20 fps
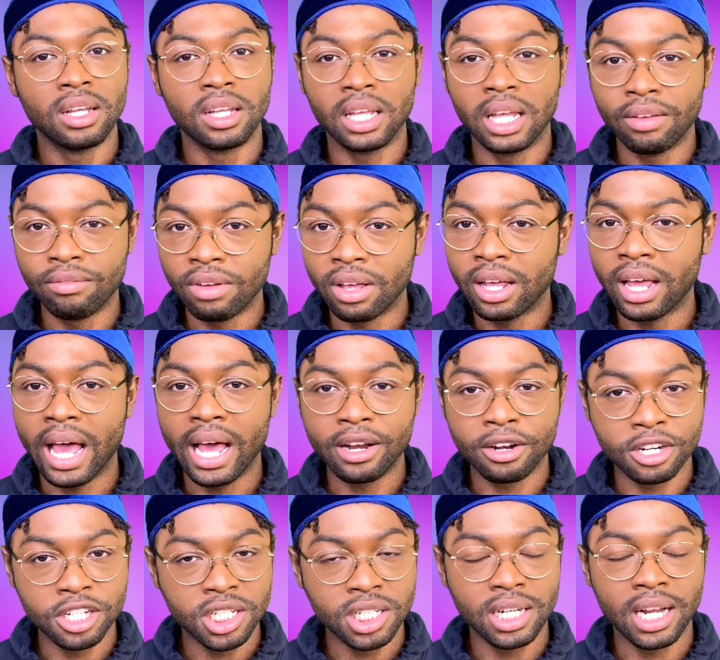giving
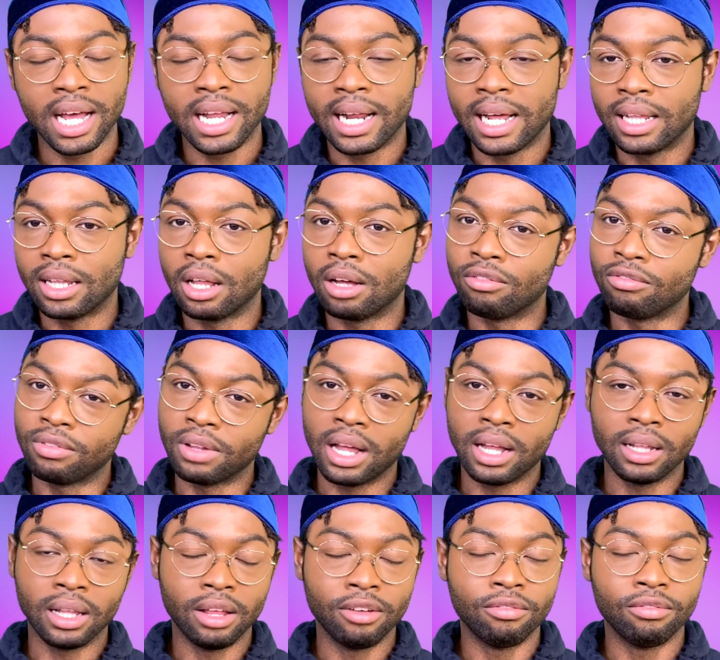energy, and I love that.
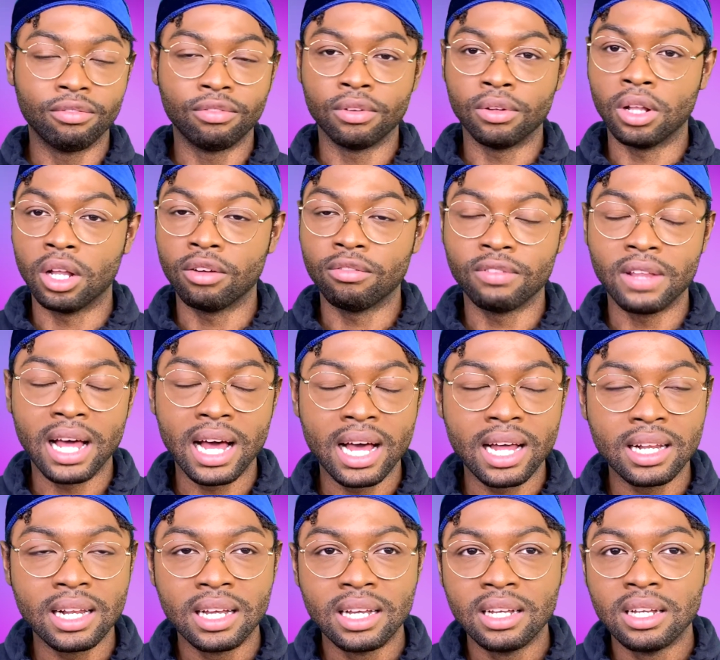Love
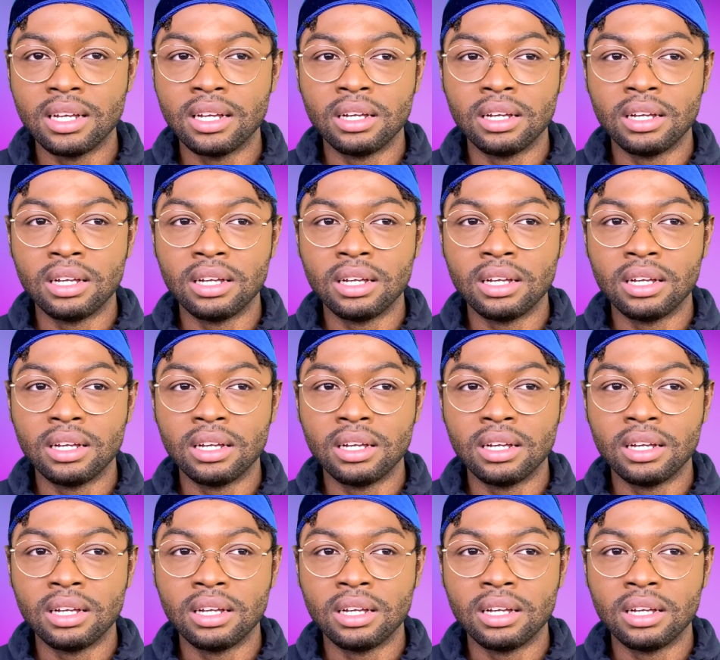that.